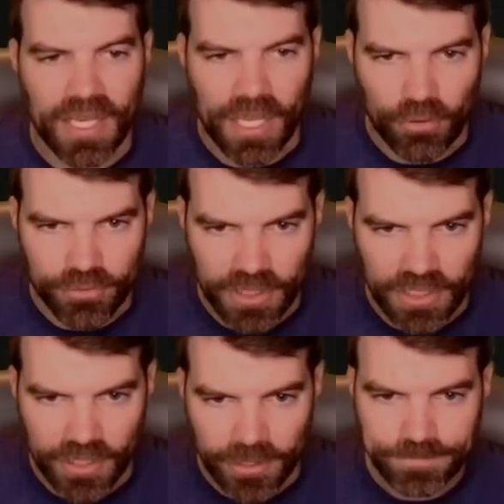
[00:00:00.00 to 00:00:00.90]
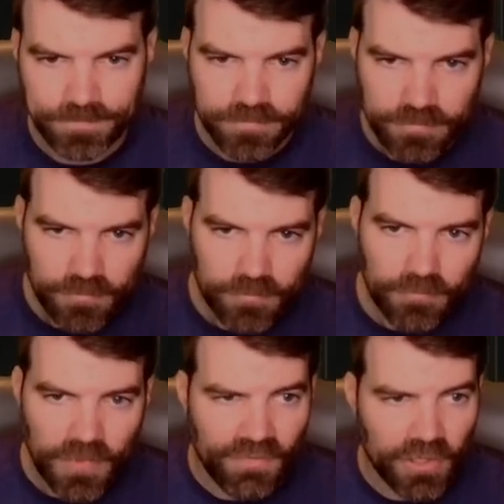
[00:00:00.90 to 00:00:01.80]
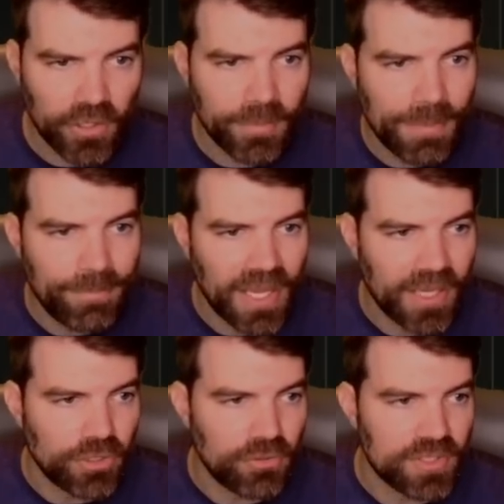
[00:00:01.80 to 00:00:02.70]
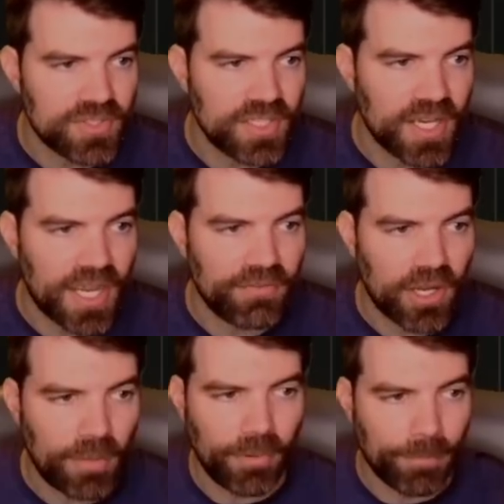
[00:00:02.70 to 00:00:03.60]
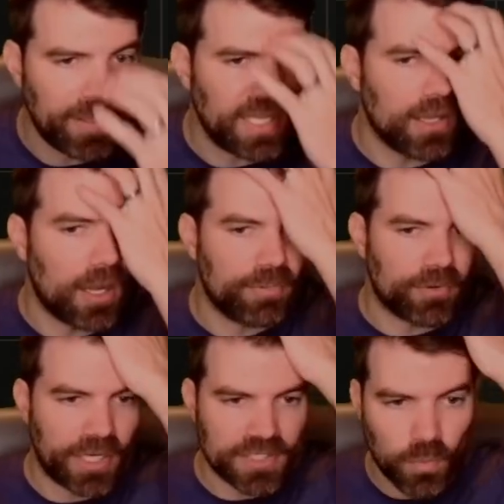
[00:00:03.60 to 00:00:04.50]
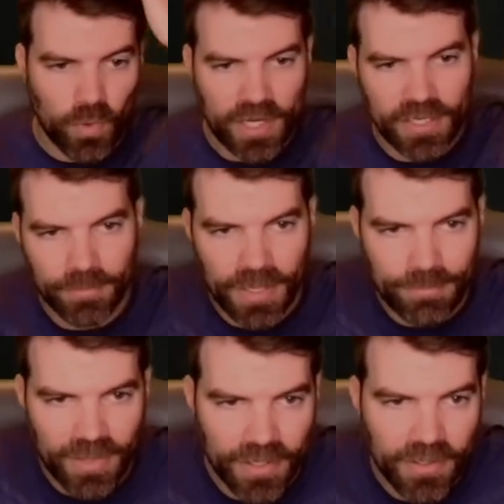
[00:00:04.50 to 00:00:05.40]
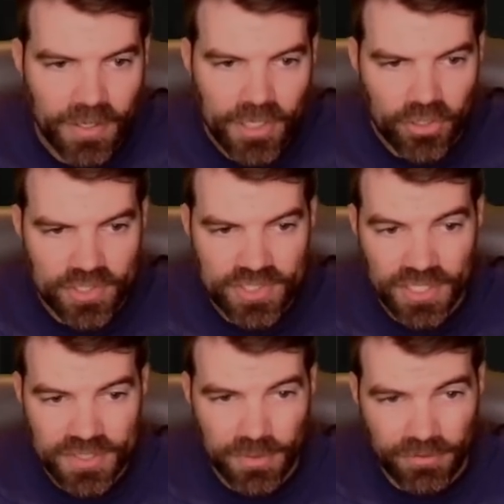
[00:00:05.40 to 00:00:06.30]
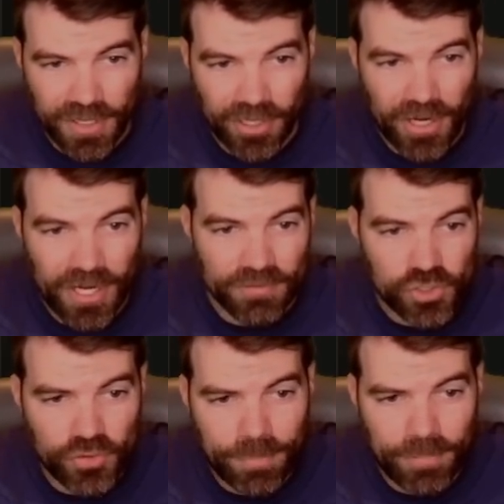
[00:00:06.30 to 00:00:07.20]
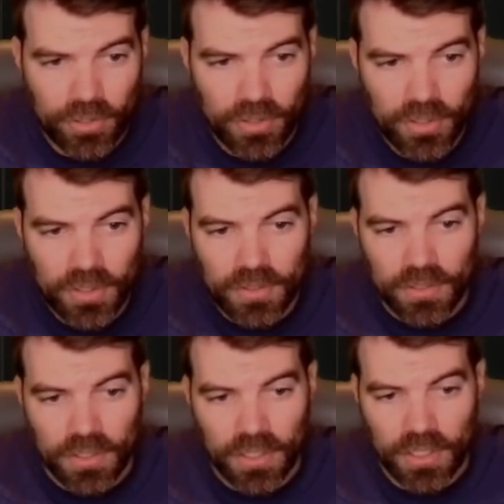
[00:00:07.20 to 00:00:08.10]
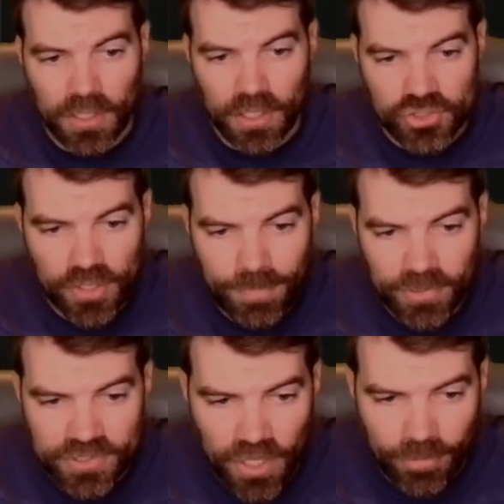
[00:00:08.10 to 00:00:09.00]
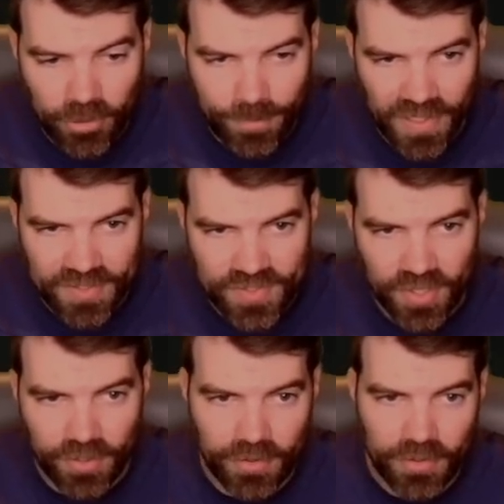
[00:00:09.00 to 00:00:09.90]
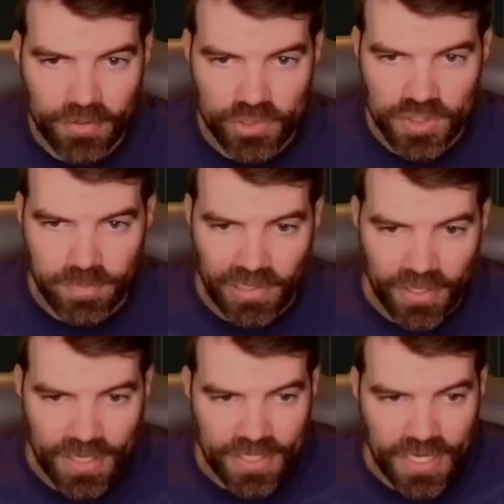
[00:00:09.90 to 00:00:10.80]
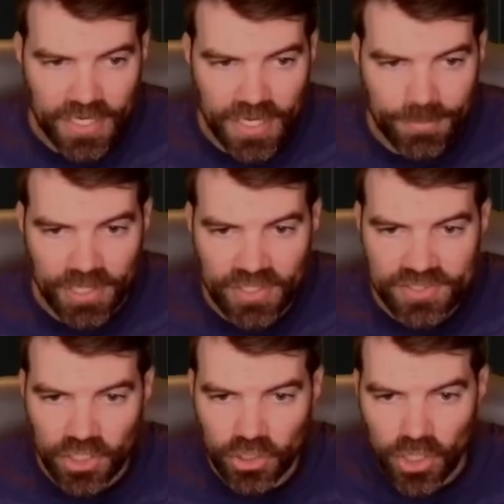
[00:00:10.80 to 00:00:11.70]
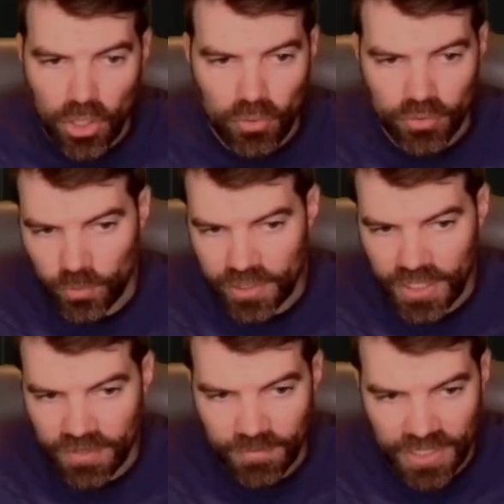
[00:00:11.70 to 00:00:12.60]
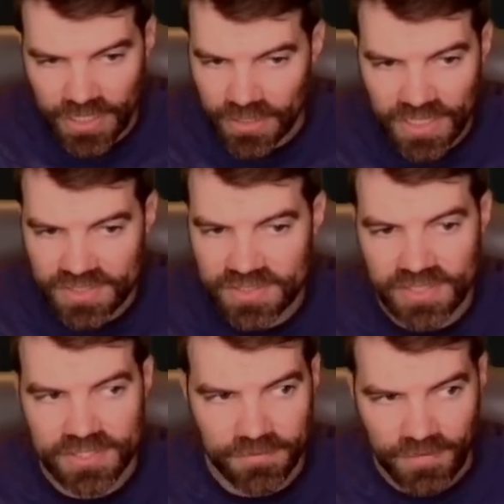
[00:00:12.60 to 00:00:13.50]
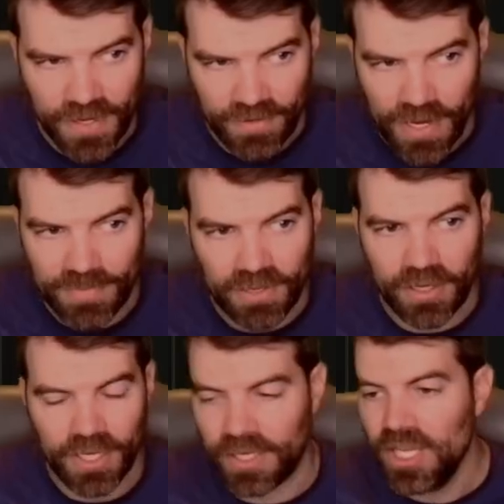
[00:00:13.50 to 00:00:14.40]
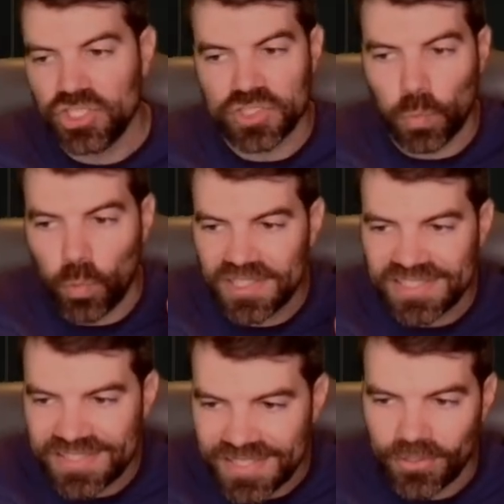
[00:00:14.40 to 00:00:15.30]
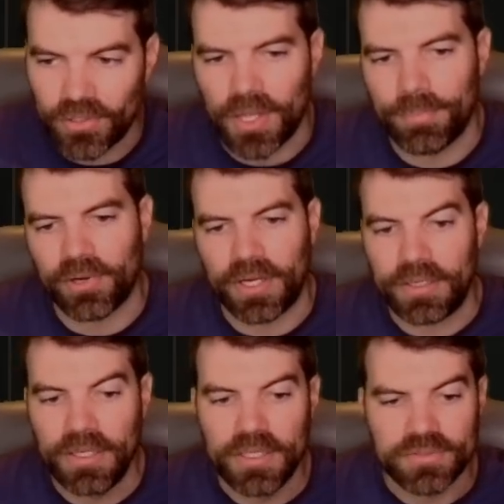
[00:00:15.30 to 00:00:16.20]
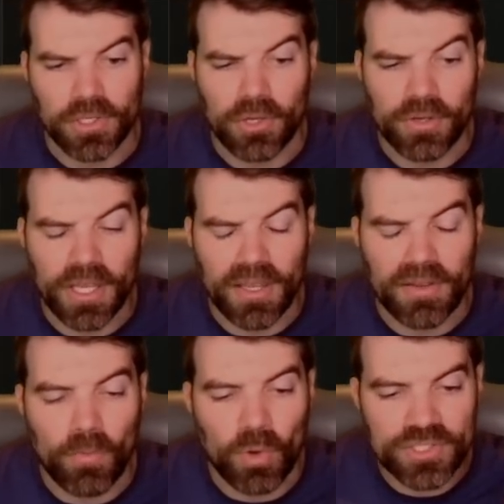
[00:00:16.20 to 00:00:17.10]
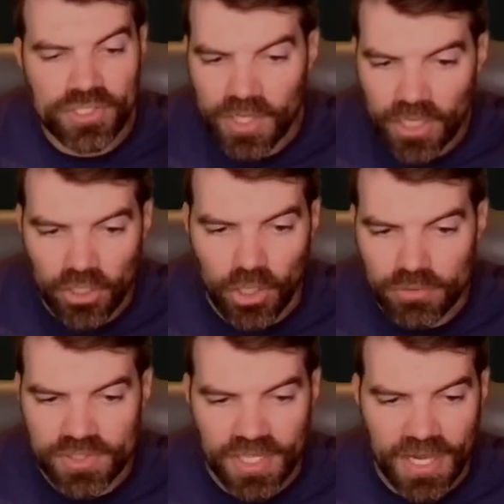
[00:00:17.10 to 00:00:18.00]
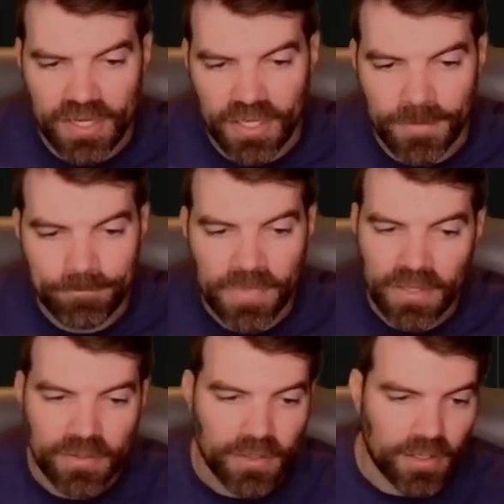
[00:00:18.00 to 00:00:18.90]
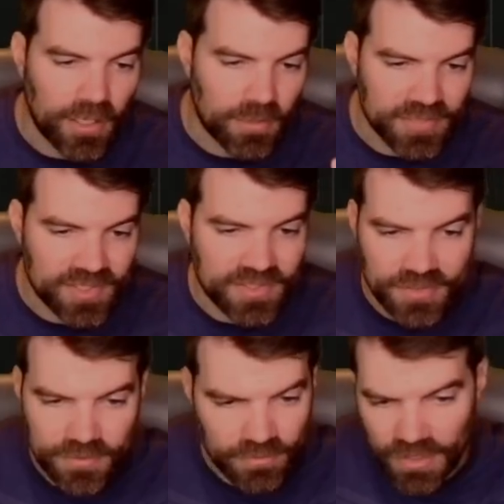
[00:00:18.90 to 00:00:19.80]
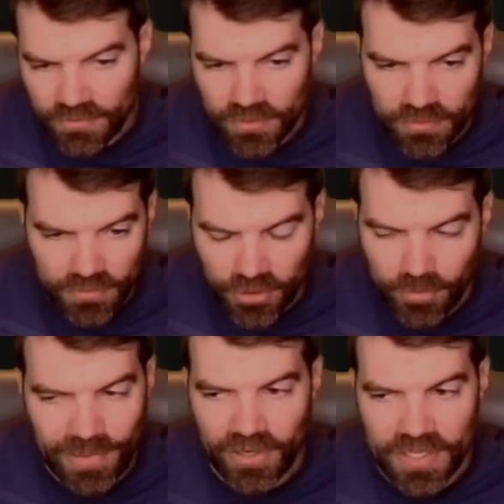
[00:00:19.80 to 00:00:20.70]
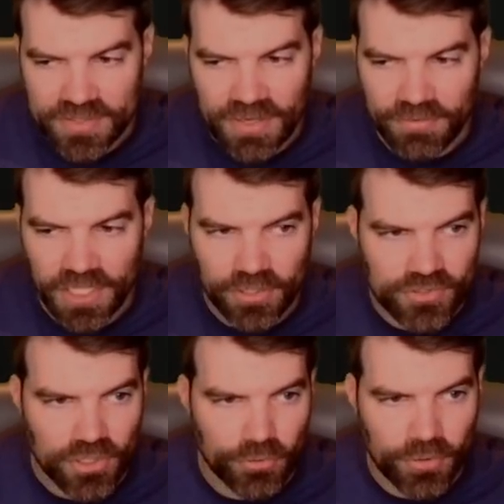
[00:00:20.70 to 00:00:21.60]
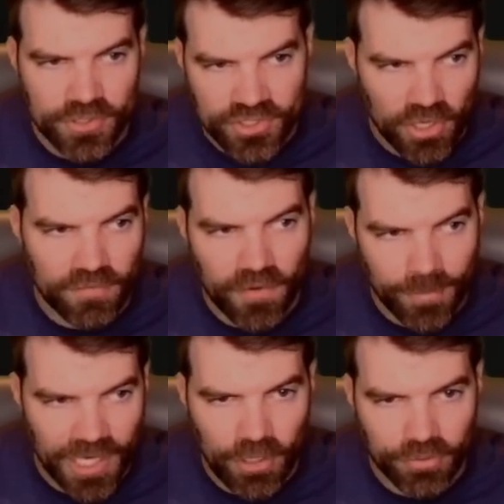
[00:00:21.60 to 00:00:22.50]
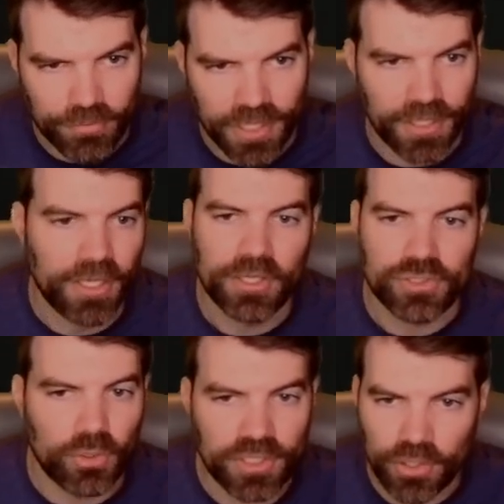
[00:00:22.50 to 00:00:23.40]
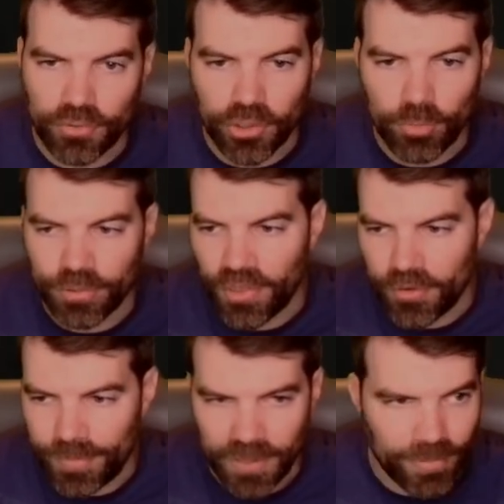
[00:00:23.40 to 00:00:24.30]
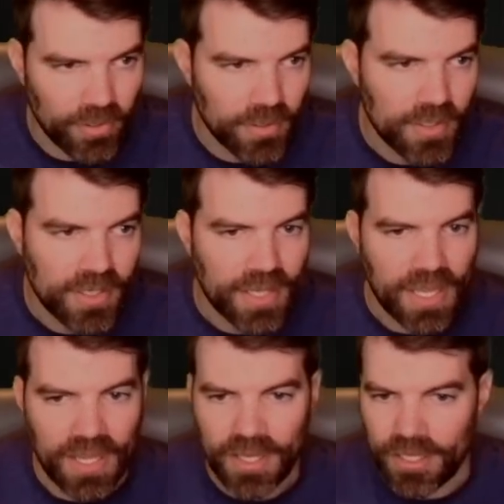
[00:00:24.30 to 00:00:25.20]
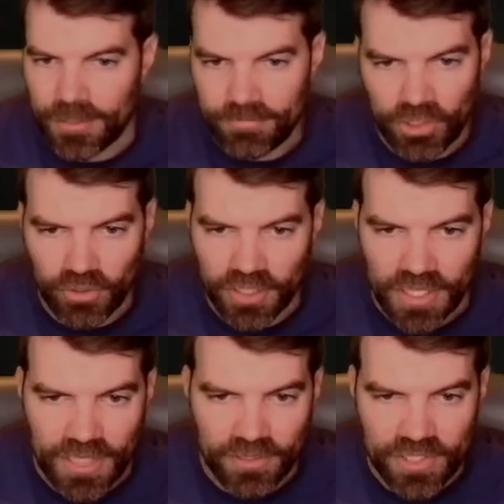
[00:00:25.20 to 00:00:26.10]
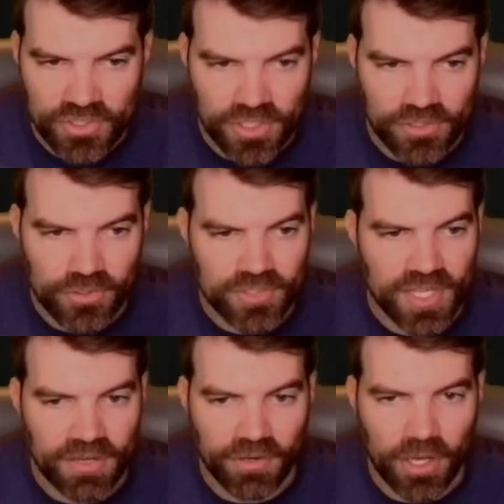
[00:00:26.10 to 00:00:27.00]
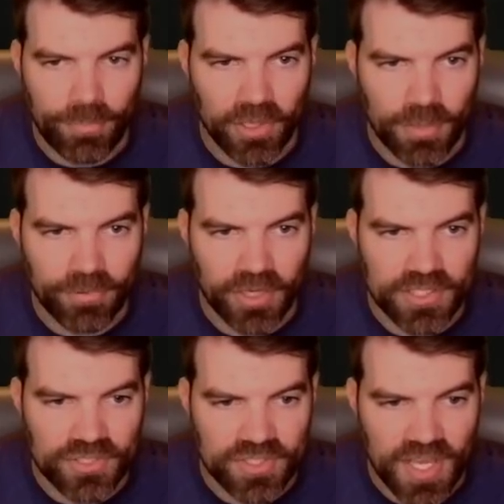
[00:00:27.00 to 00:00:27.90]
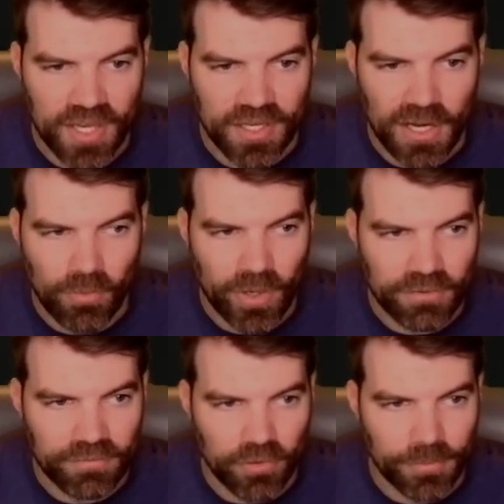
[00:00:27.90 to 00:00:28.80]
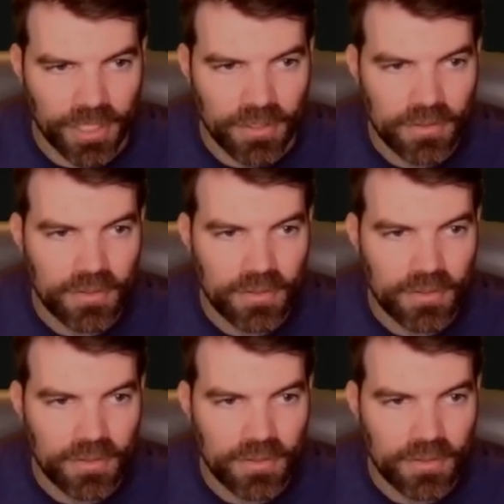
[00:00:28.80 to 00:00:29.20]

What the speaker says: Health 3 gear. If I look at my bank, you can see I have a couple big upgrades waiting in my bank. You can see this one right here. I have a triple double piece here, which is Paragon 80. I mean, this alone would give me at least 65 combat rating, just one single upgrade. So once you get close to 80, level, Paragon 70 or so, you can start farming Health 3, do it in a group with other people, and you'll get a lot of legendaries. You can see I have a couple upgrades just hanging out waiting for me.